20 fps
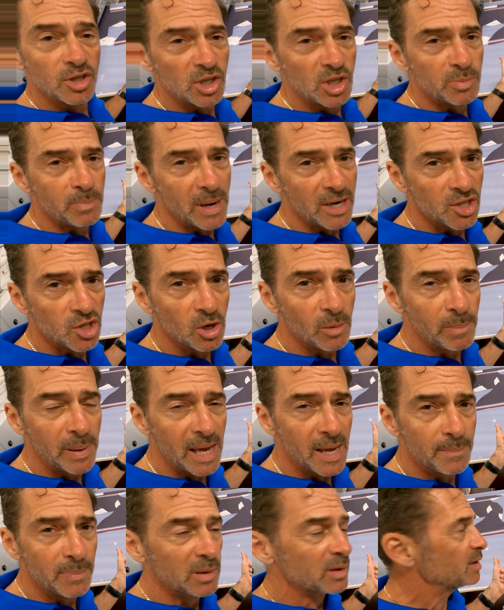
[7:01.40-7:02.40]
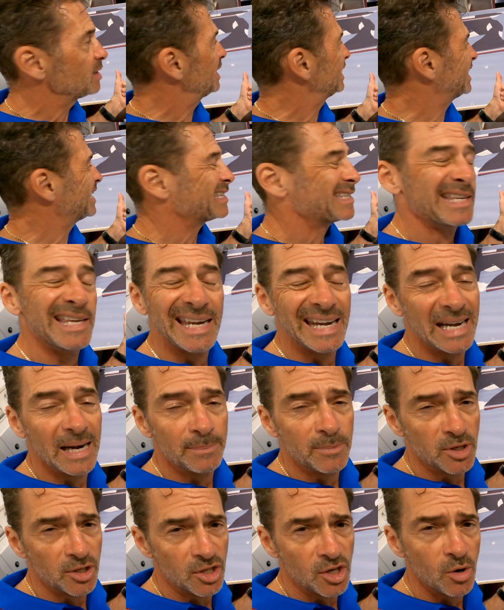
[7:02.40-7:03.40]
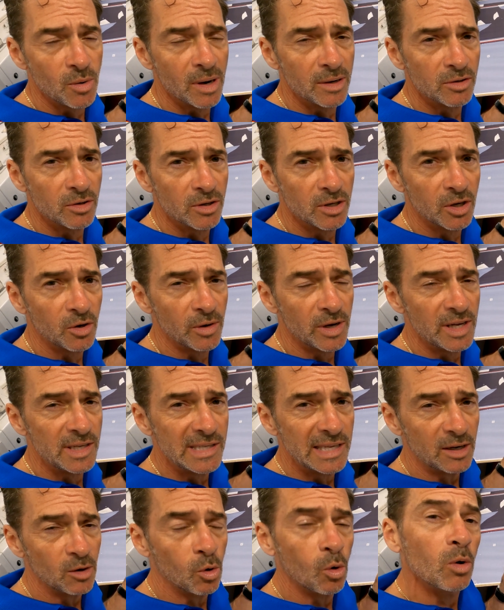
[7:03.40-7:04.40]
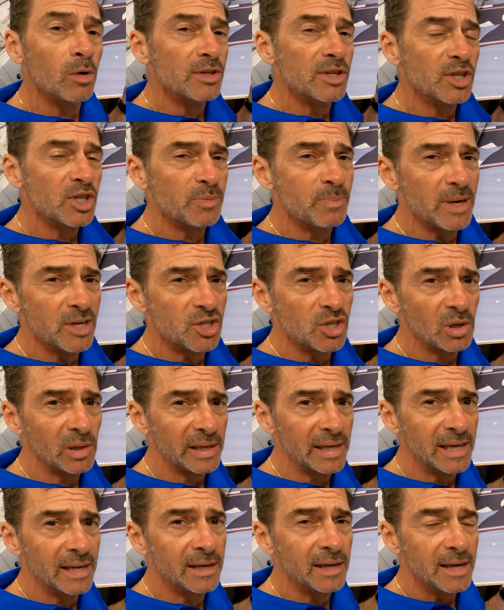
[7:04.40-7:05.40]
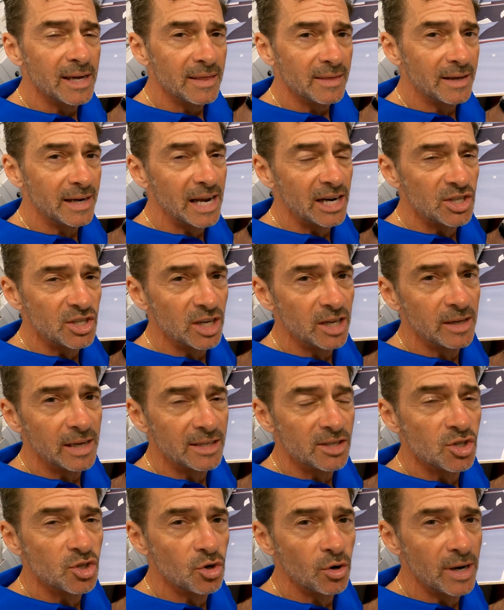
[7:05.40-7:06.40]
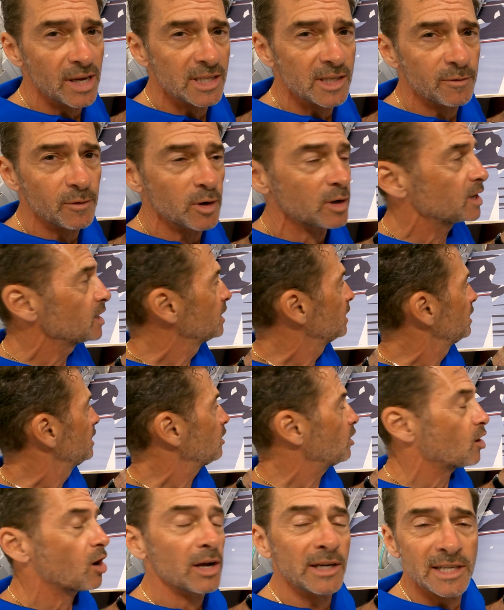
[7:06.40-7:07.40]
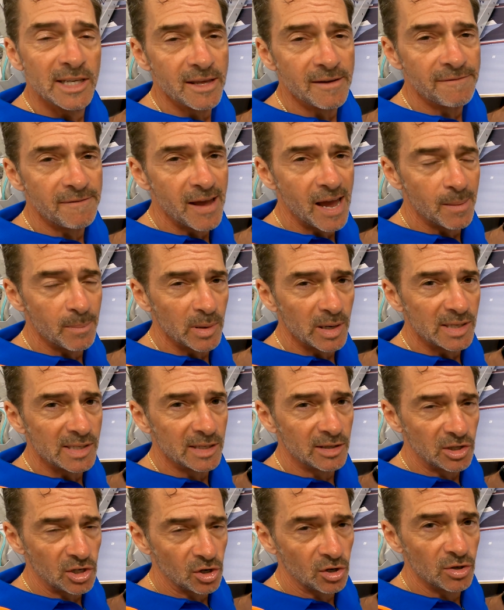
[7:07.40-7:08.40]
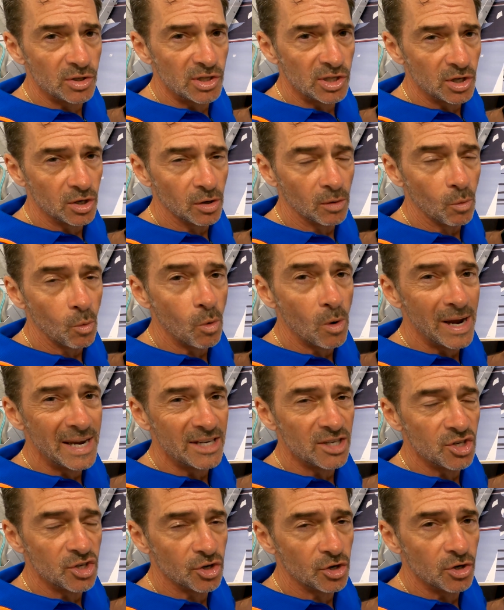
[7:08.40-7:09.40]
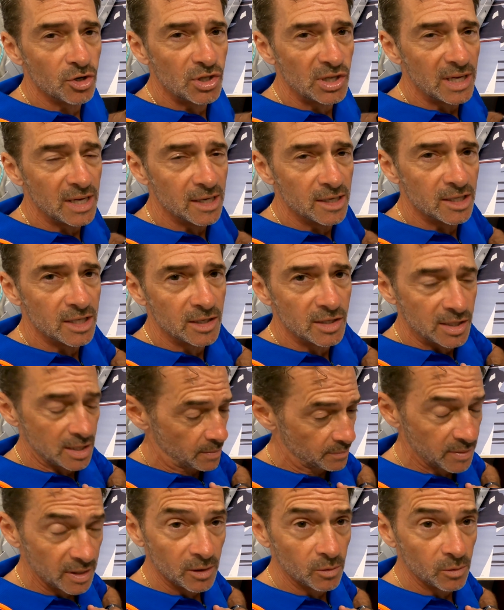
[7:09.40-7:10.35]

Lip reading: a special paper that gets heated up to 200 degrees that holds a special ink that actually gets transferred onto the fabrics and turns your white jersey into something